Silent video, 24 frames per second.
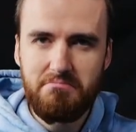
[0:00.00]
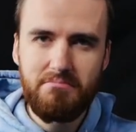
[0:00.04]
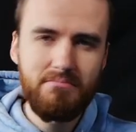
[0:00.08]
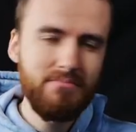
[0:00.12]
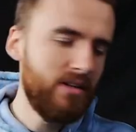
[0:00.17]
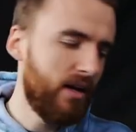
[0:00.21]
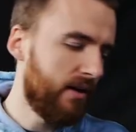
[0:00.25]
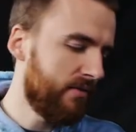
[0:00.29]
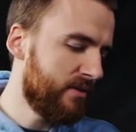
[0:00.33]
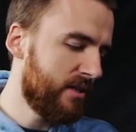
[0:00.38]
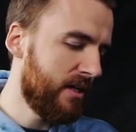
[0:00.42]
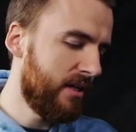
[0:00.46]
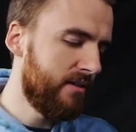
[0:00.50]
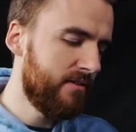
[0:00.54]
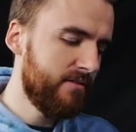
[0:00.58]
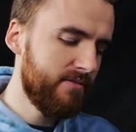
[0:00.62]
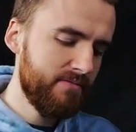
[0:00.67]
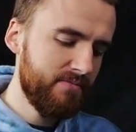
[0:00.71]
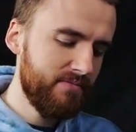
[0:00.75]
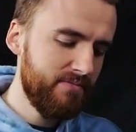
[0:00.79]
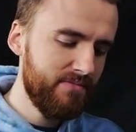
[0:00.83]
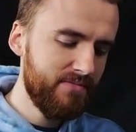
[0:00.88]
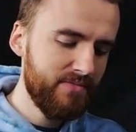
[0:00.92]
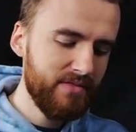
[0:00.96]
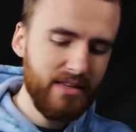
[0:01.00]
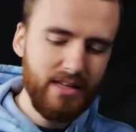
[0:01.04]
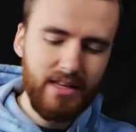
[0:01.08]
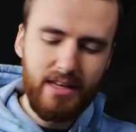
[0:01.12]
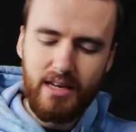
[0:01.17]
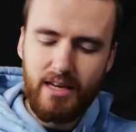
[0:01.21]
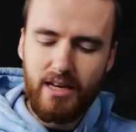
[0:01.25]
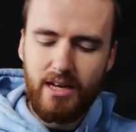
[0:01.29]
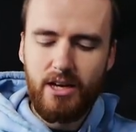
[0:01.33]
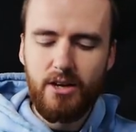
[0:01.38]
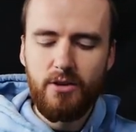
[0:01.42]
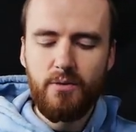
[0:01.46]
enough said.
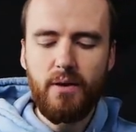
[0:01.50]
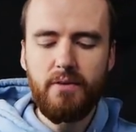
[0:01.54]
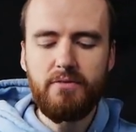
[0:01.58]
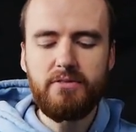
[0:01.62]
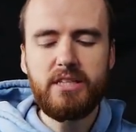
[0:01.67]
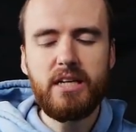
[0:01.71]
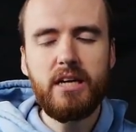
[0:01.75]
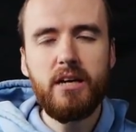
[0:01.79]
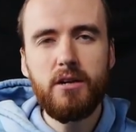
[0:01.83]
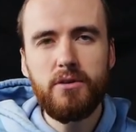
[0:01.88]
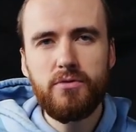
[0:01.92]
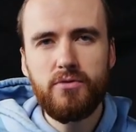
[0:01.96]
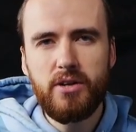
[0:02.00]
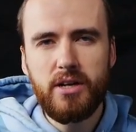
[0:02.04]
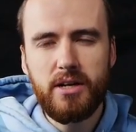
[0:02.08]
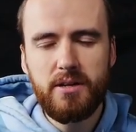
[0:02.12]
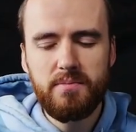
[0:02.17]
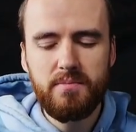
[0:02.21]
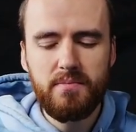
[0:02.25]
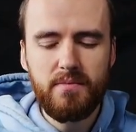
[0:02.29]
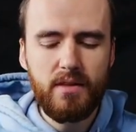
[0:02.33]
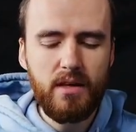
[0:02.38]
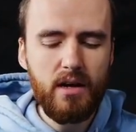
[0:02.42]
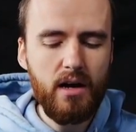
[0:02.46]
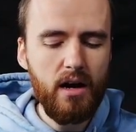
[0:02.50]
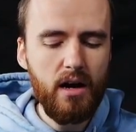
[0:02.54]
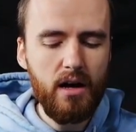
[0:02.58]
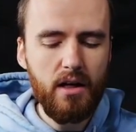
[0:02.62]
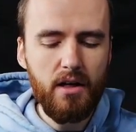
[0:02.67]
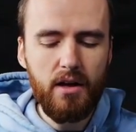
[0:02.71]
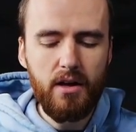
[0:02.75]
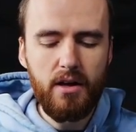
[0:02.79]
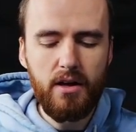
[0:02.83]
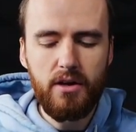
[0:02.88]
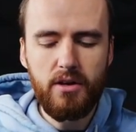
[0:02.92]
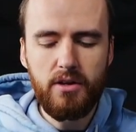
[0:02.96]
We have Terraforming.
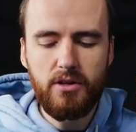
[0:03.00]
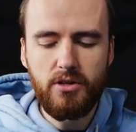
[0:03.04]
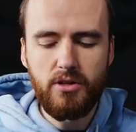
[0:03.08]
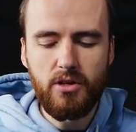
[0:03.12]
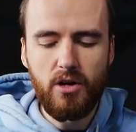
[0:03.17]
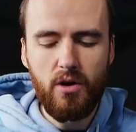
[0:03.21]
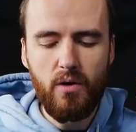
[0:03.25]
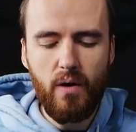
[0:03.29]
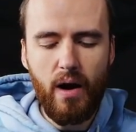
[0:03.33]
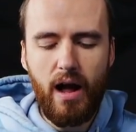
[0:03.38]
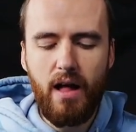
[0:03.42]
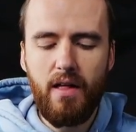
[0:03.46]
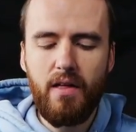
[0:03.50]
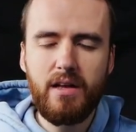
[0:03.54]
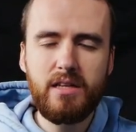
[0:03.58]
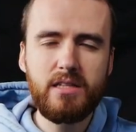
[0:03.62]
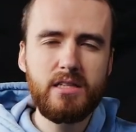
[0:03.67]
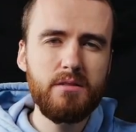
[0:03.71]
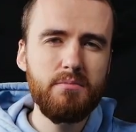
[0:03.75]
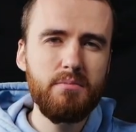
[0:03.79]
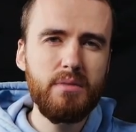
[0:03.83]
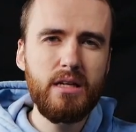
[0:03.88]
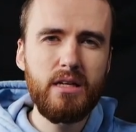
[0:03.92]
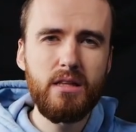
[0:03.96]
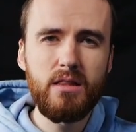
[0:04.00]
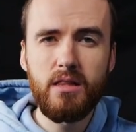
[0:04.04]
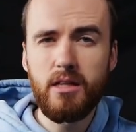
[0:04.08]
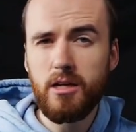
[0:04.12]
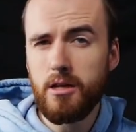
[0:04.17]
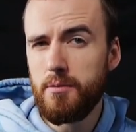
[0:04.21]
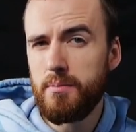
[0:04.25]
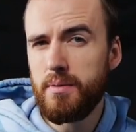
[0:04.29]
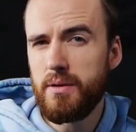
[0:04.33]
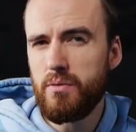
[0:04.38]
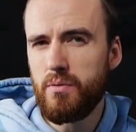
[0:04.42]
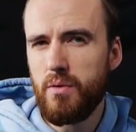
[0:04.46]
You know, allies can be a
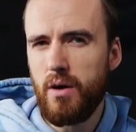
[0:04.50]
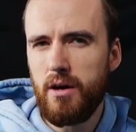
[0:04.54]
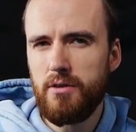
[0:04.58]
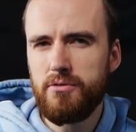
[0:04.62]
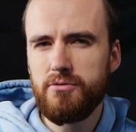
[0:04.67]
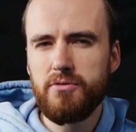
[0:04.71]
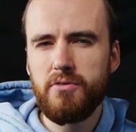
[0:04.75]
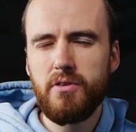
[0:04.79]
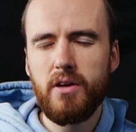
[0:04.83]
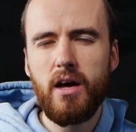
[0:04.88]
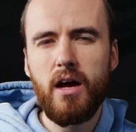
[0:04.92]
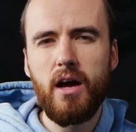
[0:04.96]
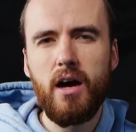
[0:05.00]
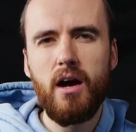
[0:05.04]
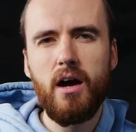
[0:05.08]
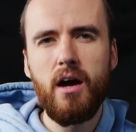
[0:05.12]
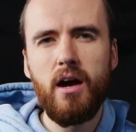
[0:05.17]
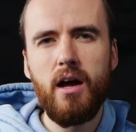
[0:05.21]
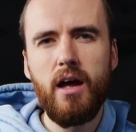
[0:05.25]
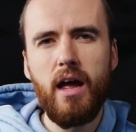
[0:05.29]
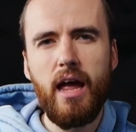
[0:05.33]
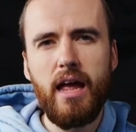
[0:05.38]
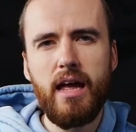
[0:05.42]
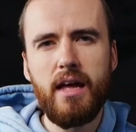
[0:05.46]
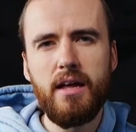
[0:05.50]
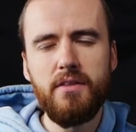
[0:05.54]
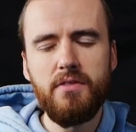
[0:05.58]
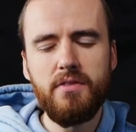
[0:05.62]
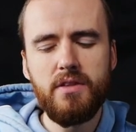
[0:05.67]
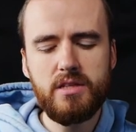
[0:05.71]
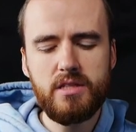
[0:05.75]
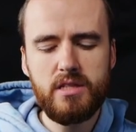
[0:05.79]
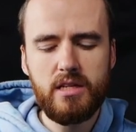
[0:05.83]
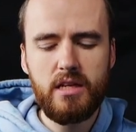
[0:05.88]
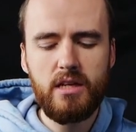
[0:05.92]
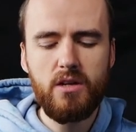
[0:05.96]
little bit rough, and
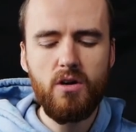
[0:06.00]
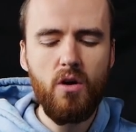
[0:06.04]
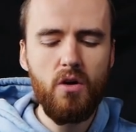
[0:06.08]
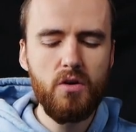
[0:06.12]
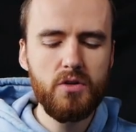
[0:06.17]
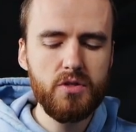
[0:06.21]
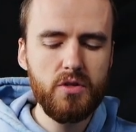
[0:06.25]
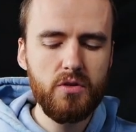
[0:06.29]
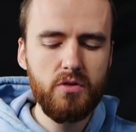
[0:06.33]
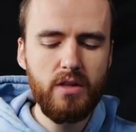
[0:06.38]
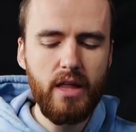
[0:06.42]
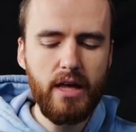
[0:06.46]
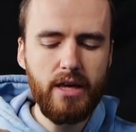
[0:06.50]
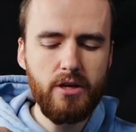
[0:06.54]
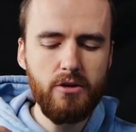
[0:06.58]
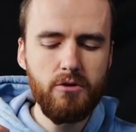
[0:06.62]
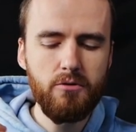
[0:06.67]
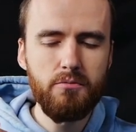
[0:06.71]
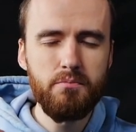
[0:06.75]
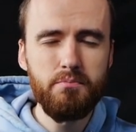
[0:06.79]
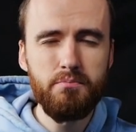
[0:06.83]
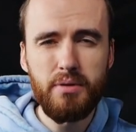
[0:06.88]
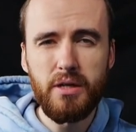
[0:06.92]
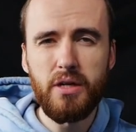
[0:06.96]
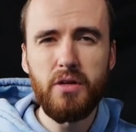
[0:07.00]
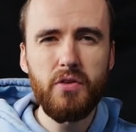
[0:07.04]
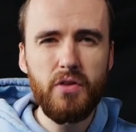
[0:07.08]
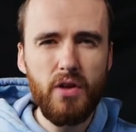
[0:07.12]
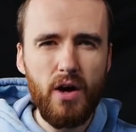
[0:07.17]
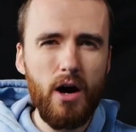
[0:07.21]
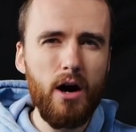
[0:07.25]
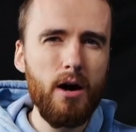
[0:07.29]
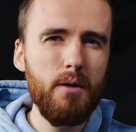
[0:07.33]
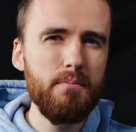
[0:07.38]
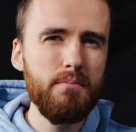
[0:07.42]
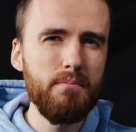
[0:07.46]
this can also let you build
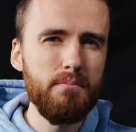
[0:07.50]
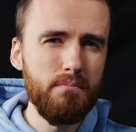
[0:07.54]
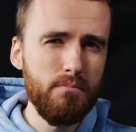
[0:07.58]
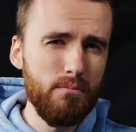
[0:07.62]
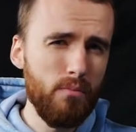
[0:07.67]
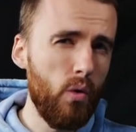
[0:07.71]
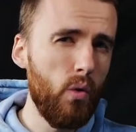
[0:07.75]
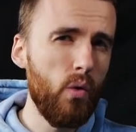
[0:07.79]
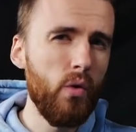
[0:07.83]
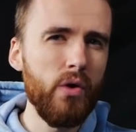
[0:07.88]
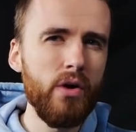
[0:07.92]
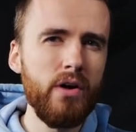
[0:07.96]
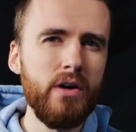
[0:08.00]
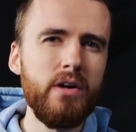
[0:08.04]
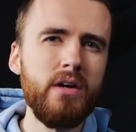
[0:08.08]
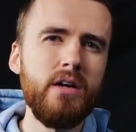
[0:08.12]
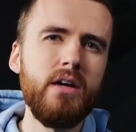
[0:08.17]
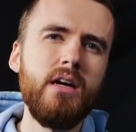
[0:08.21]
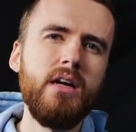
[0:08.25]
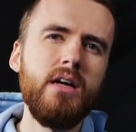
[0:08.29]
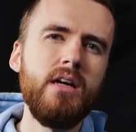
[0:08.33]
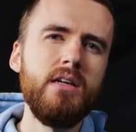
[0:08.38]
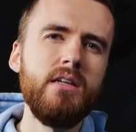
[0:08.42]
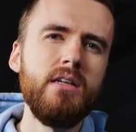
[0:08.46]
up more.